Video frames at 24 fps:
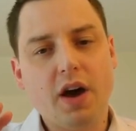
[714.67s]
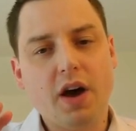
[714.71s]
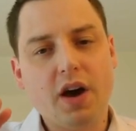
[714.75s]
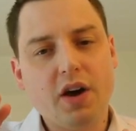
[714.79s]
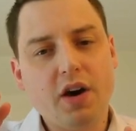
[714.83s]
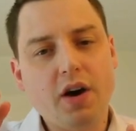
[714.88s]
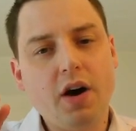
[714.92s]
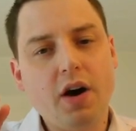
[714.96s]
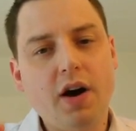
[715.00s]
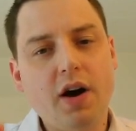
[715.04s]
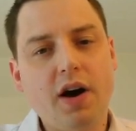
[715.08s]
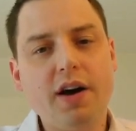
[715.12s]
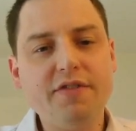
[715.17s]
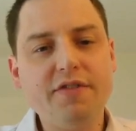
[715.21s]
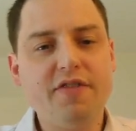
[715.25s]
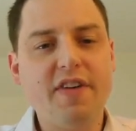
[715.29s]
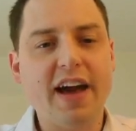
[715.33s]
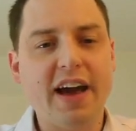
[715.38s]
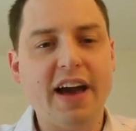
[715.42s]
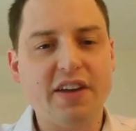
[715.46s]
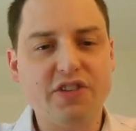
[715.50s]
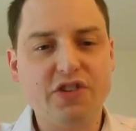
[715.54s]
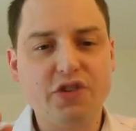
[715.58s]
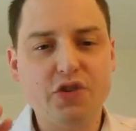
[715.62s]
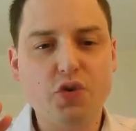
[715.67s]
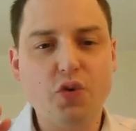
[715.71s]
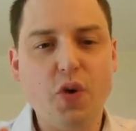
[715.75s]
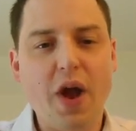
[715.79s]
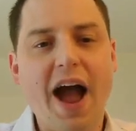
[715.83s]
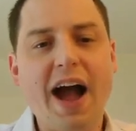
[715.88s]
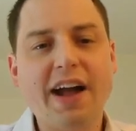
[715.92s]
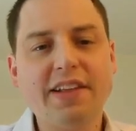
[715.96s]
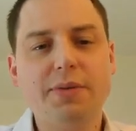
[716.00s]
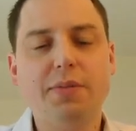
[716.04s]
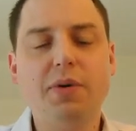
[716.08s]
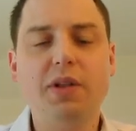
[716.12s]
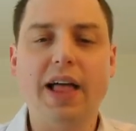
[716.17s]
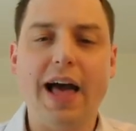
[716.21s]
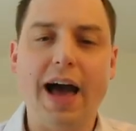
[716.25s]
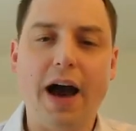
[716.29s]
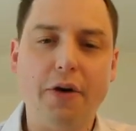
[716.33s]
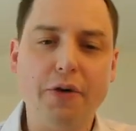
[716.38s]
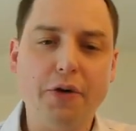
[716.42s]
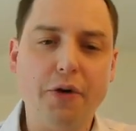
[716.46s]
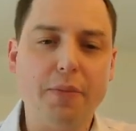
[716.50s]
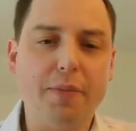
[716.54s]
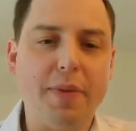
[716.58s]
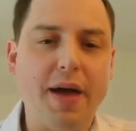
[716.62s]
convex tractable
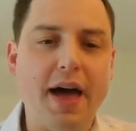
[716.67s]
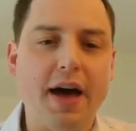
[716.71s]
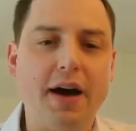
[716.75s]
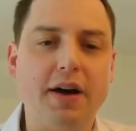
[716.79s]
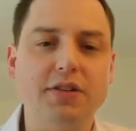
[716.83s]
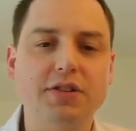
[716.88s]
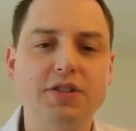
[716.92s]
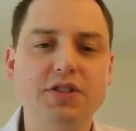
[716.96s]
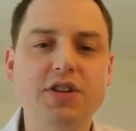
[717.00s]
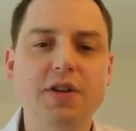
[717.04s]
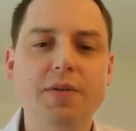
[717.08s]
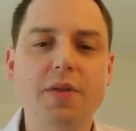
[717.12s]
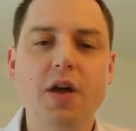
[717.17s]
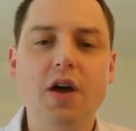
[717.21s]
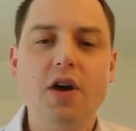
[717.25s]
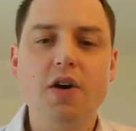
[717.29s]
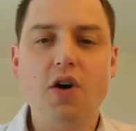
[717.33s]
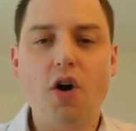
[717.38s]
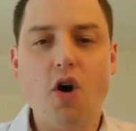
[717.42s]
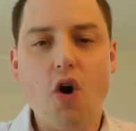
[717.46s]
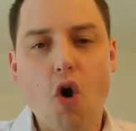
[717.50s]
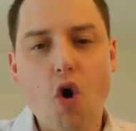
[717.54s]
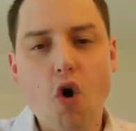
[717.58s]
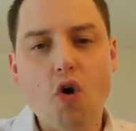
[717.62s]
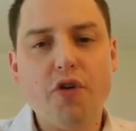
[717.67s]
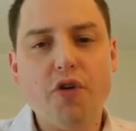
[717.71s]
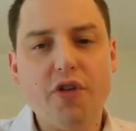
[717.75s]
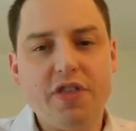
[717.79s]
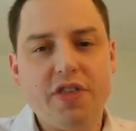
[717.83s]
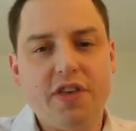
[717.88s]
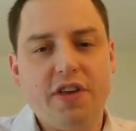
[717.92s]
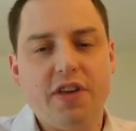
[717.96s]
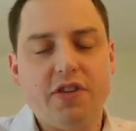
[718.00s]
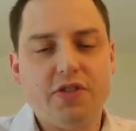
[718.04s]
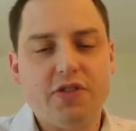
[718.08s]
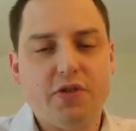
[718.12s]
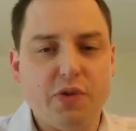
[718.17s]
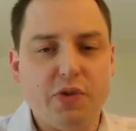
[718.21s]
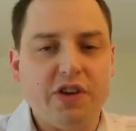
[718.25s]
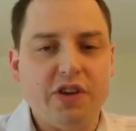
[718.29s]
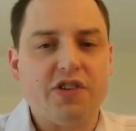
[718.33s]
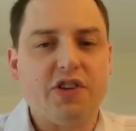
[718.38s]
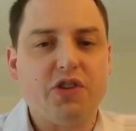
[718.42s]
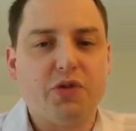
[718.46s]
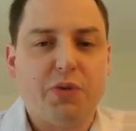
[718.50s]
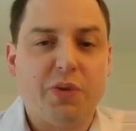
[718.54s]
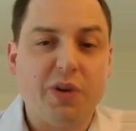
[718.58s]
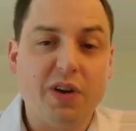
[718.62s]
outer bounds over these
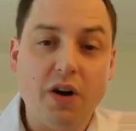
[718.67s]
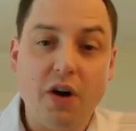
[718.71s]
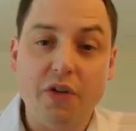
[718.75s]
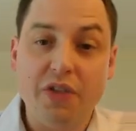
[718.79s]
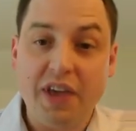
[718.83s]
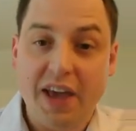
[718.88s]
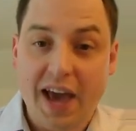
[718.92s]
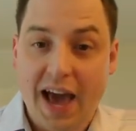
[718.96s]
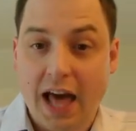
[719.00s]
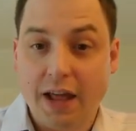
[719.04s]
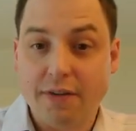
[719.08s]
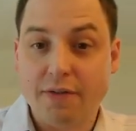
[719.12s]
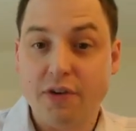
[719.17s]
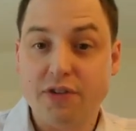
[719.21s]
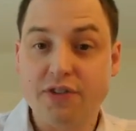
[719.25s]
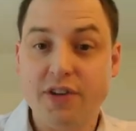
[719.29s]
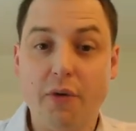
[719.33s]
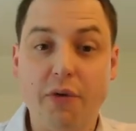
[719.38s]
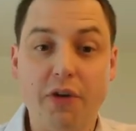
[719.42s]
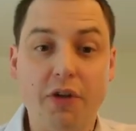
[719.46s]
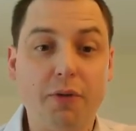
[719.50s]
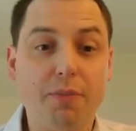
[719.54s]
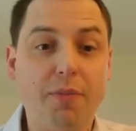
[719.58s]
regions, which we call the adversarial